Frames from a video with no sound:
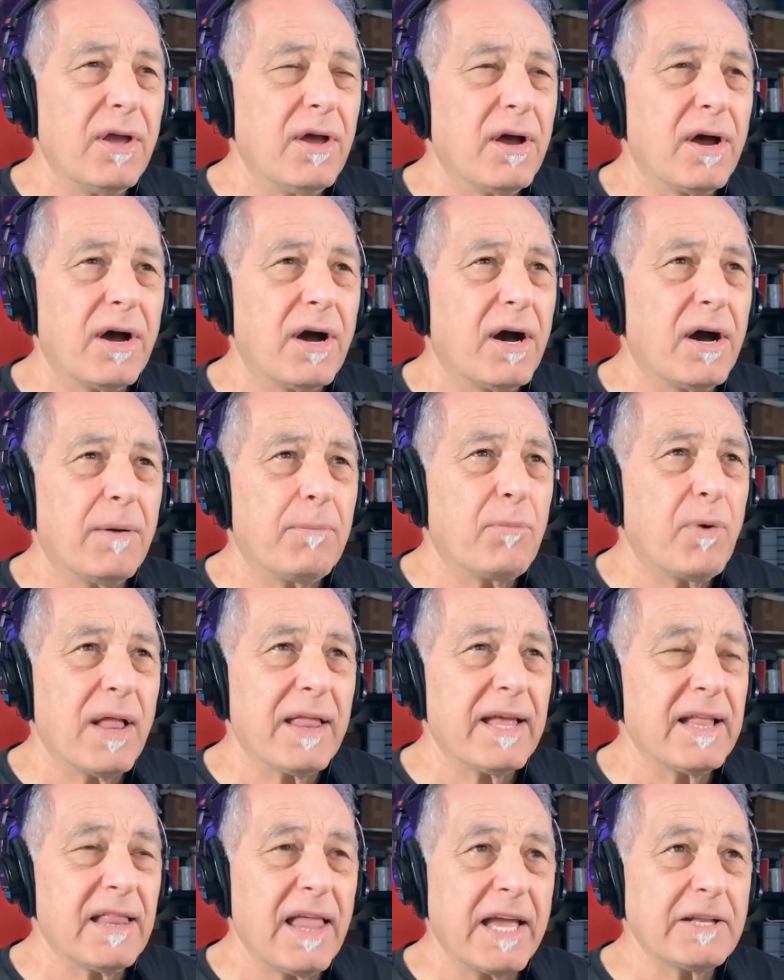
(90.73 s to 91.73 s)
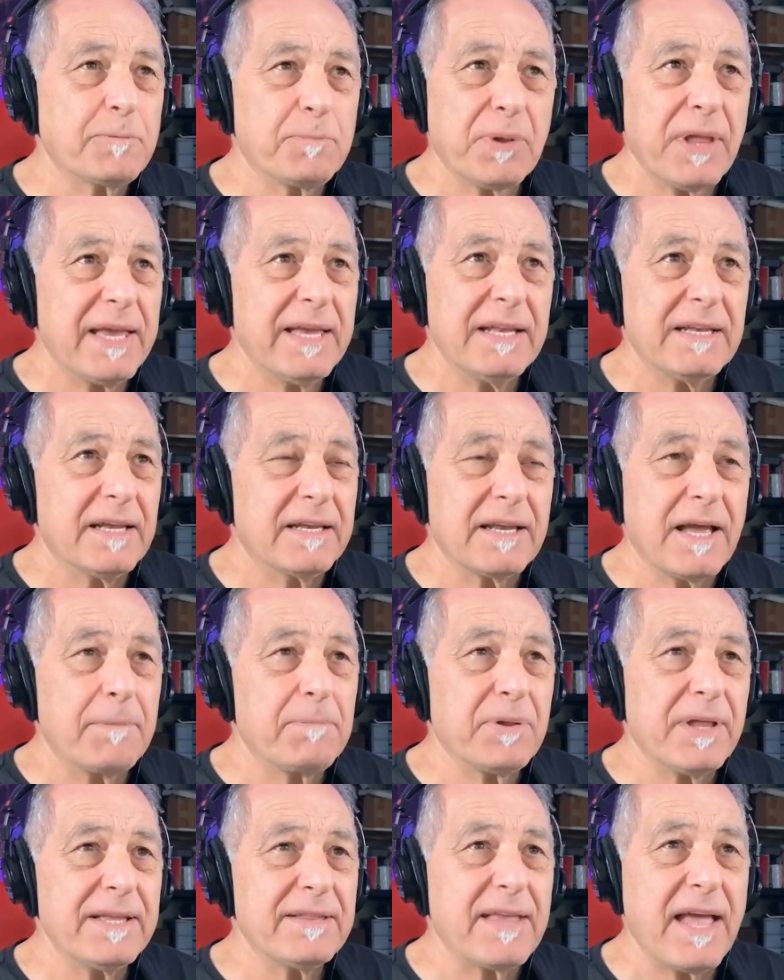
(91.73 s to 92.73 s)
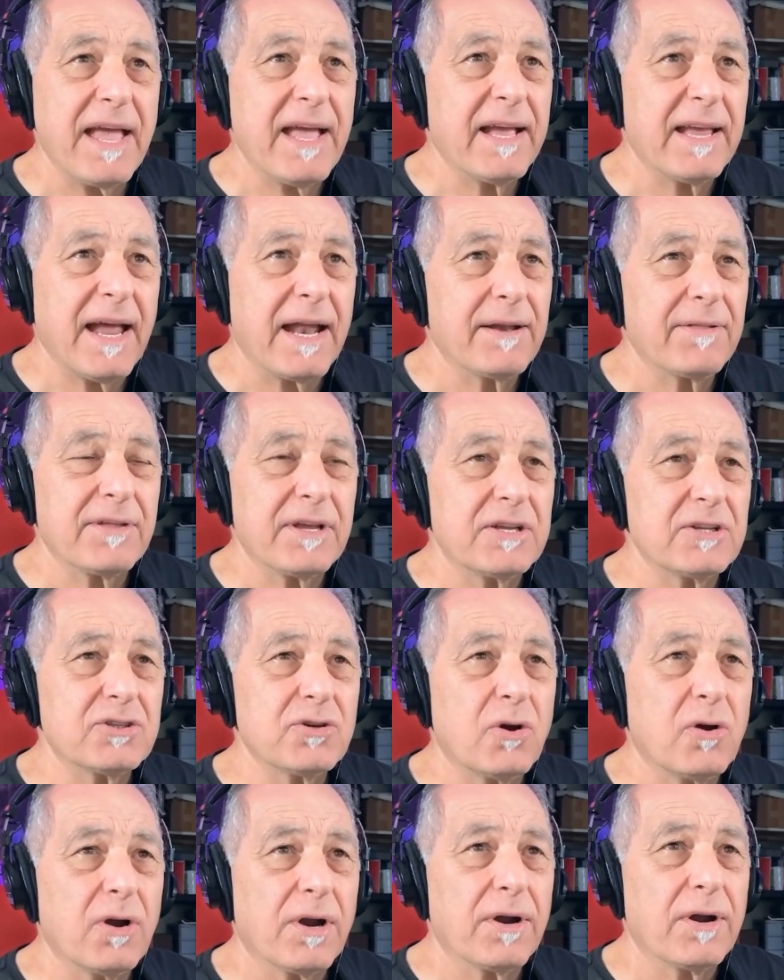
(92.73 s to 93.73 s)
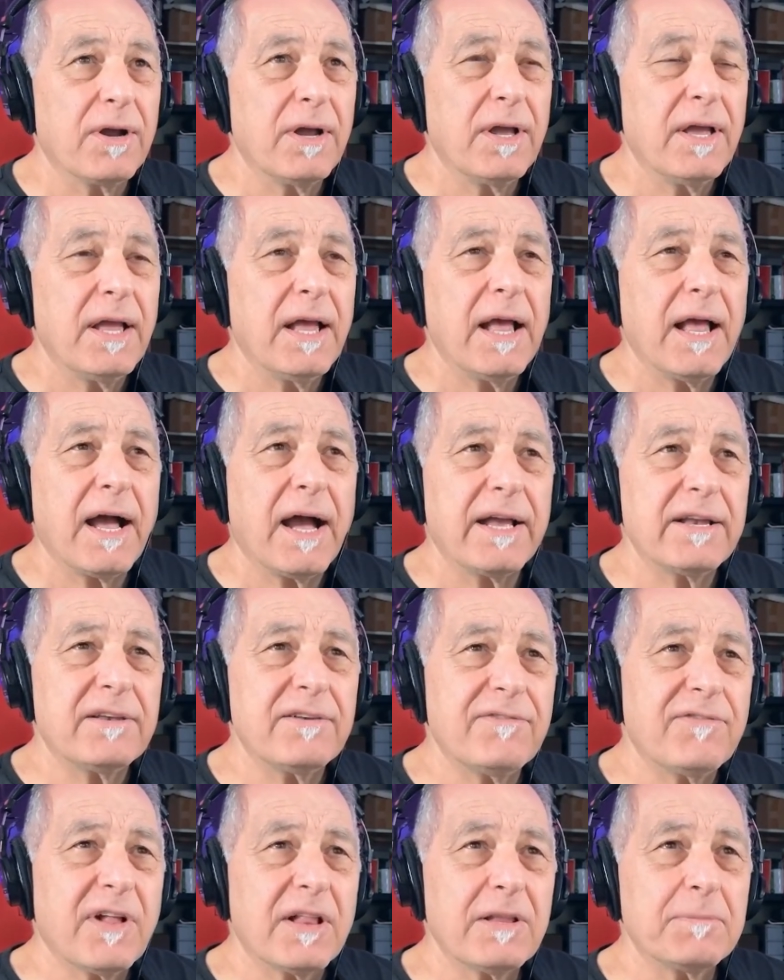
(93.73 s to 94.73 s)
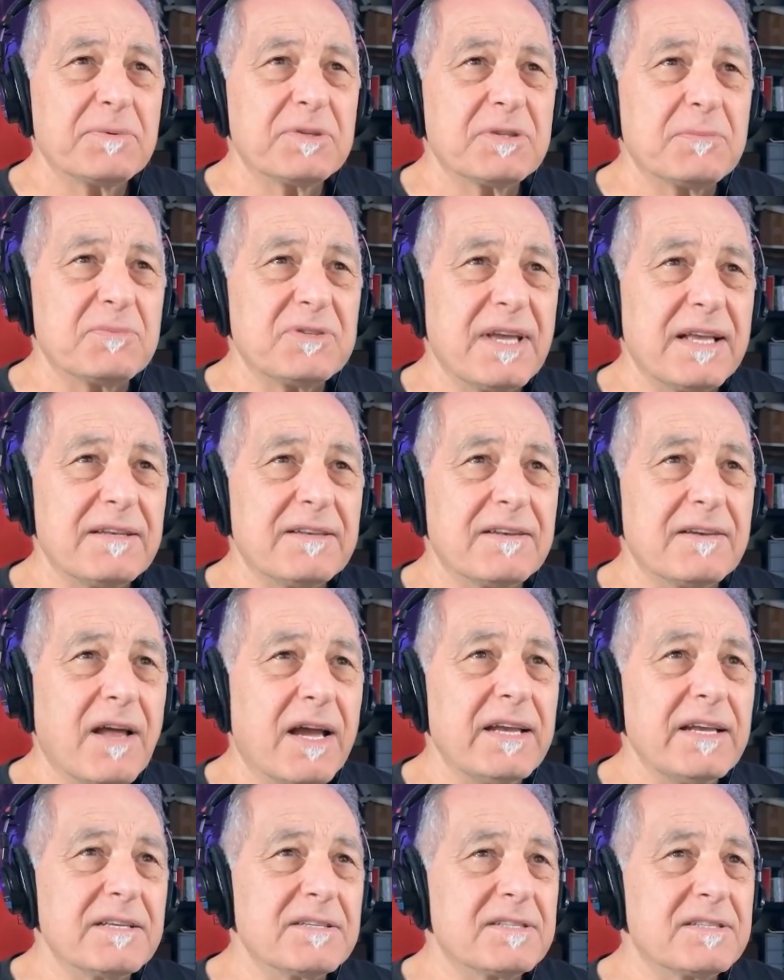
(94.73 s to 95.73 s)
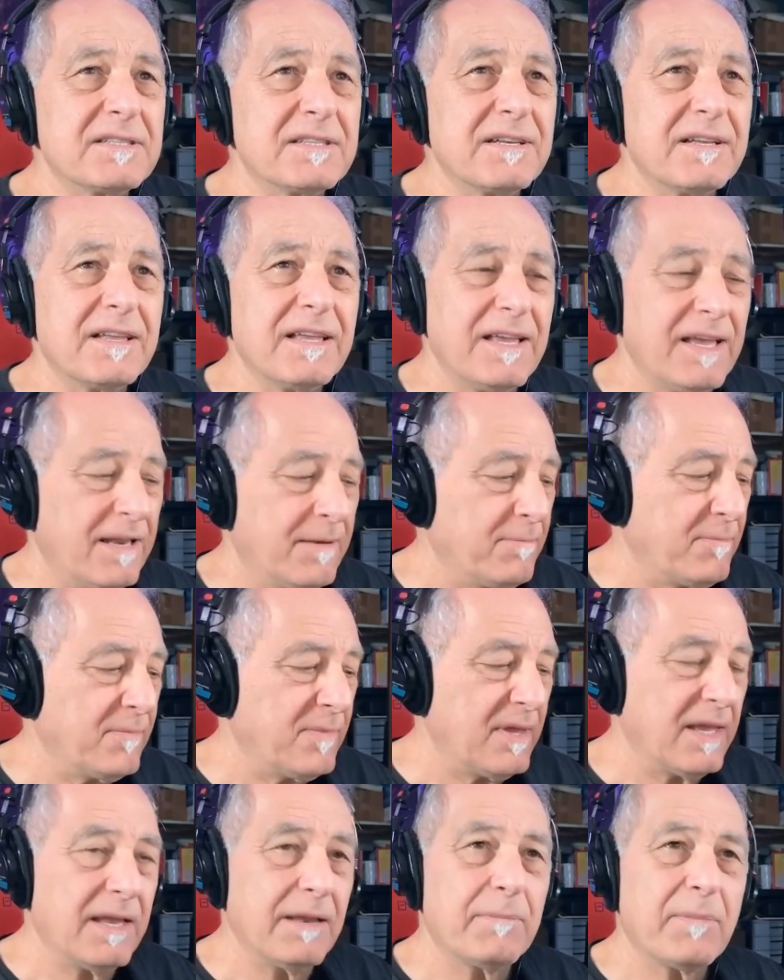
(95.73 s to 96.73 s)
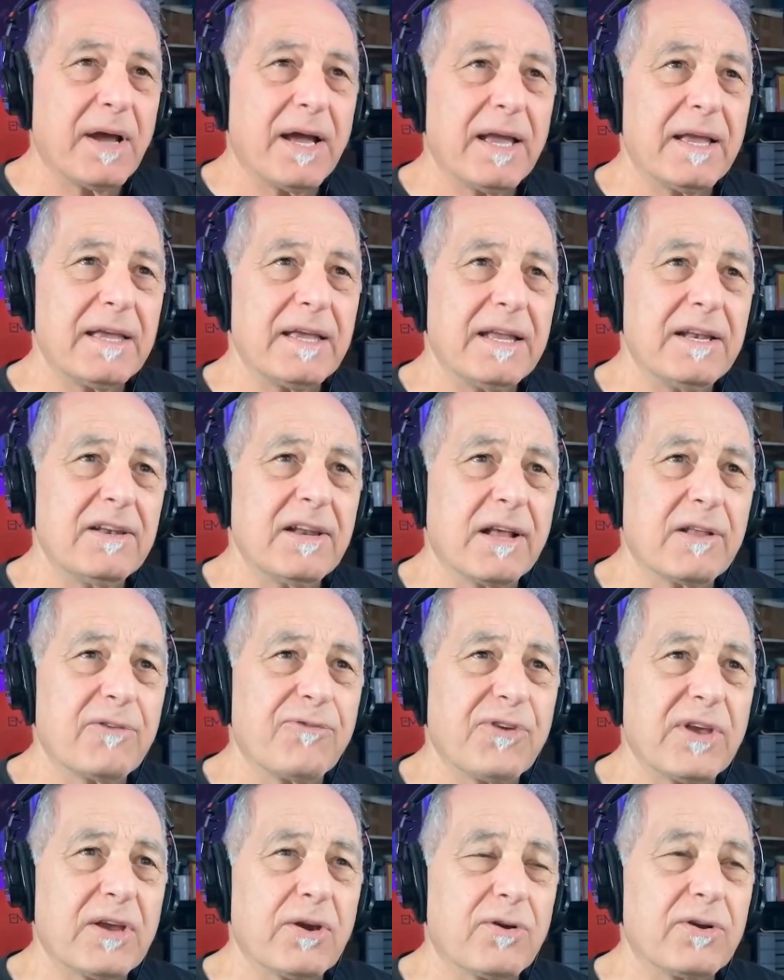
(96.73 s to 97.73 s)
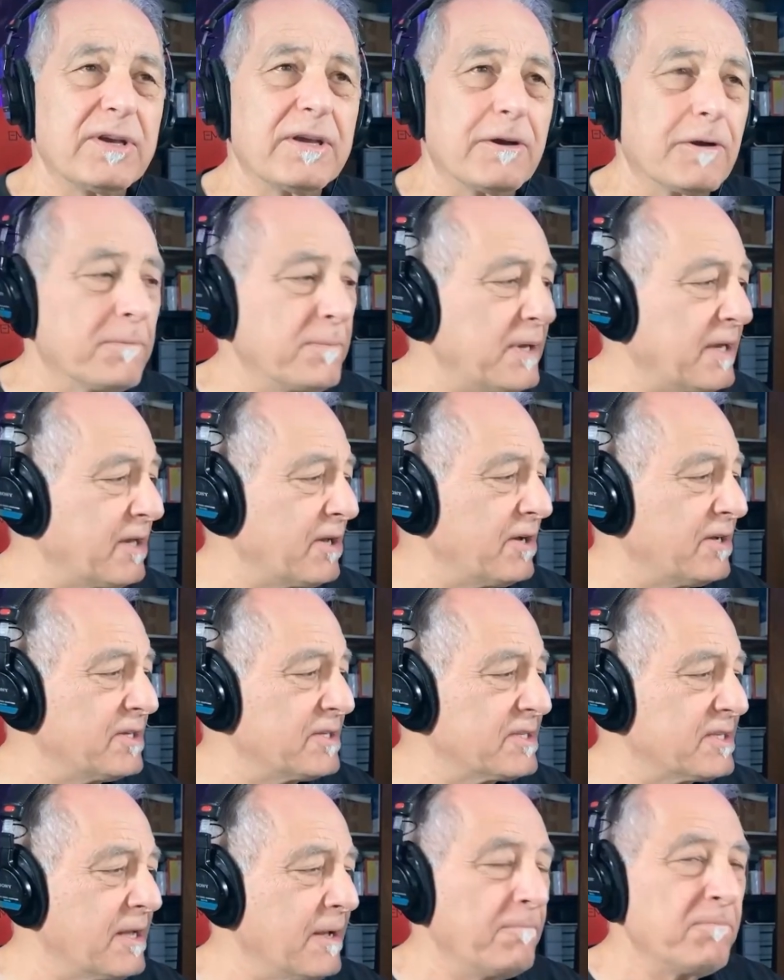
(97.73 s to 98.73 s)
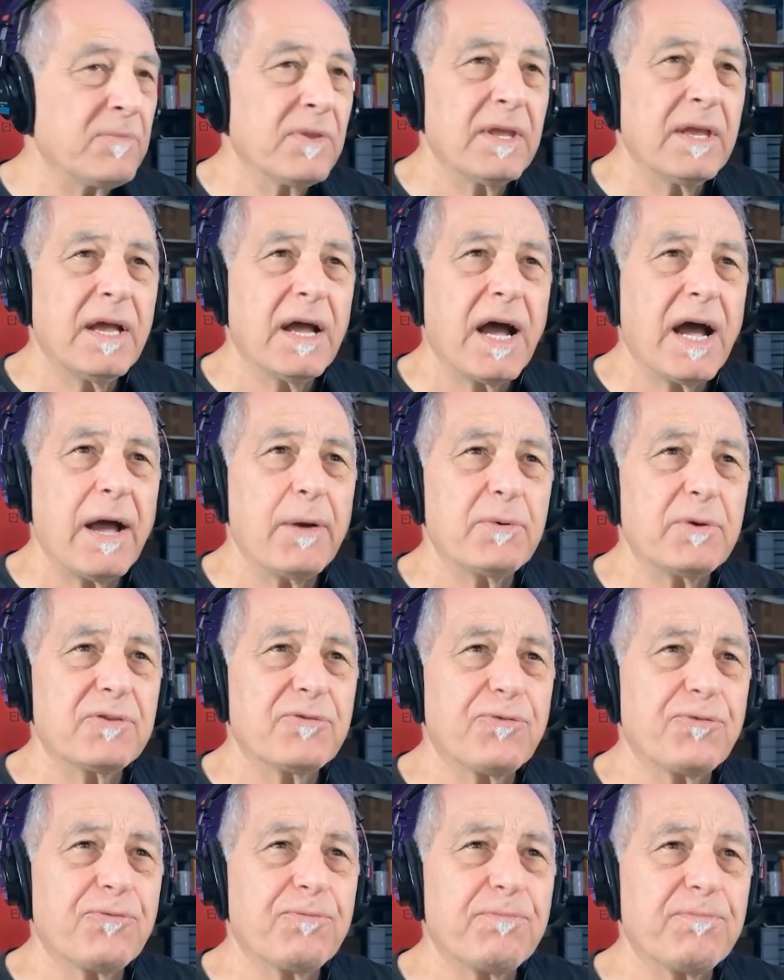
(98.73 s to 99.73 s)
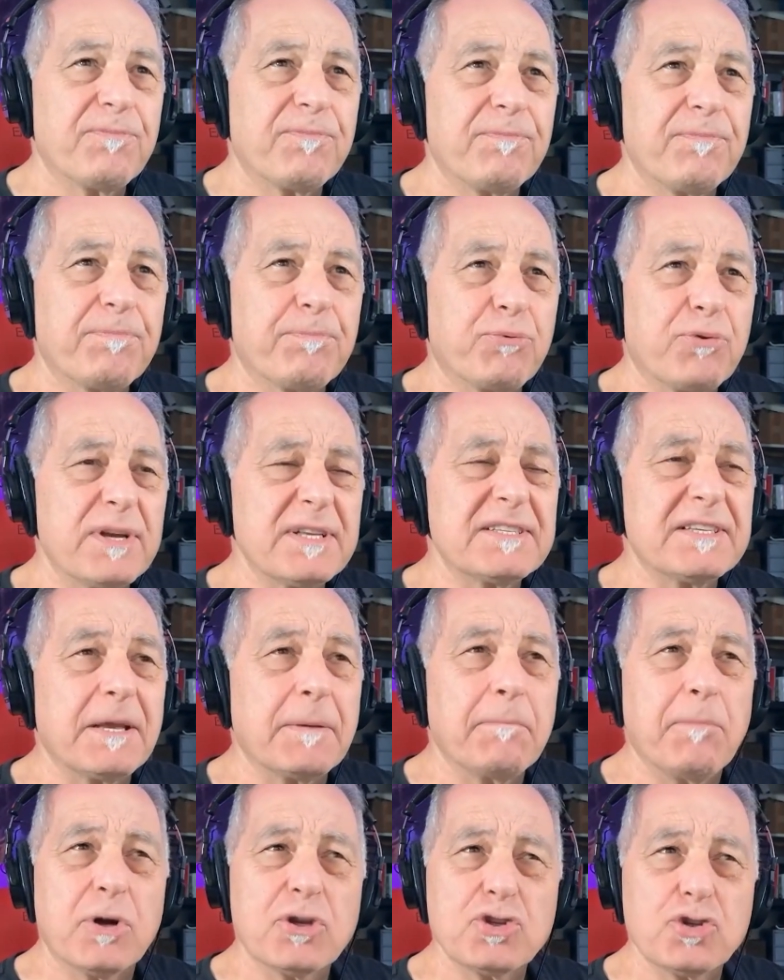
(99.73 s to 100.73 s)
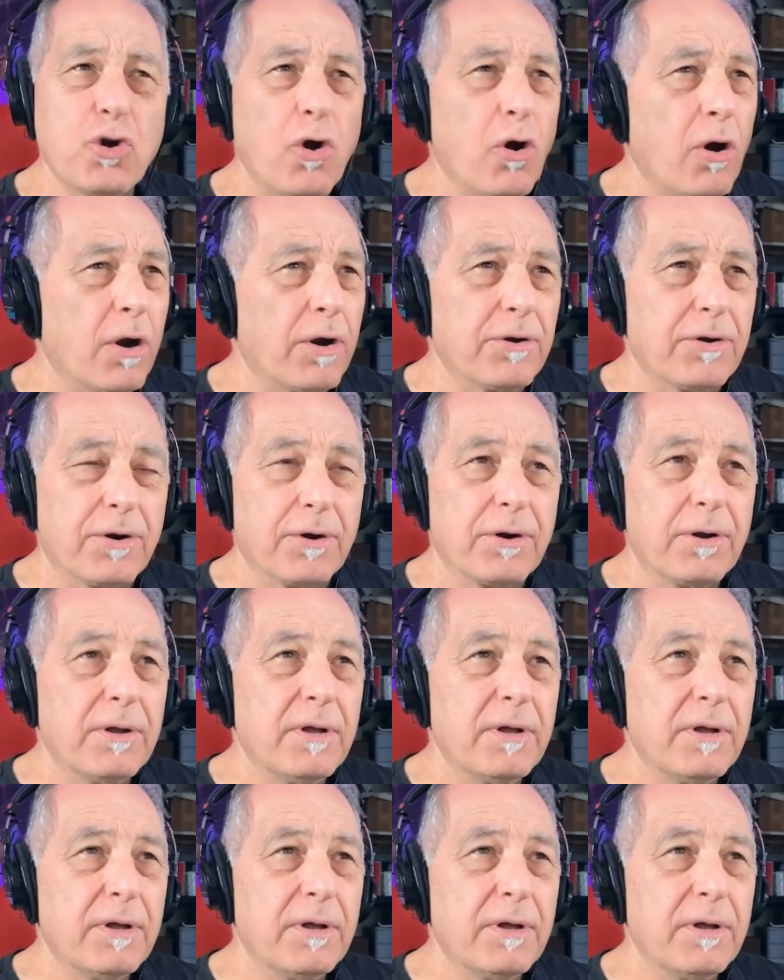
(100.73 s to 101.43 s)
While I liked playing it and I played the heck out of the guitar, I developed some tendinitis in my index finger here because I was pressing much harder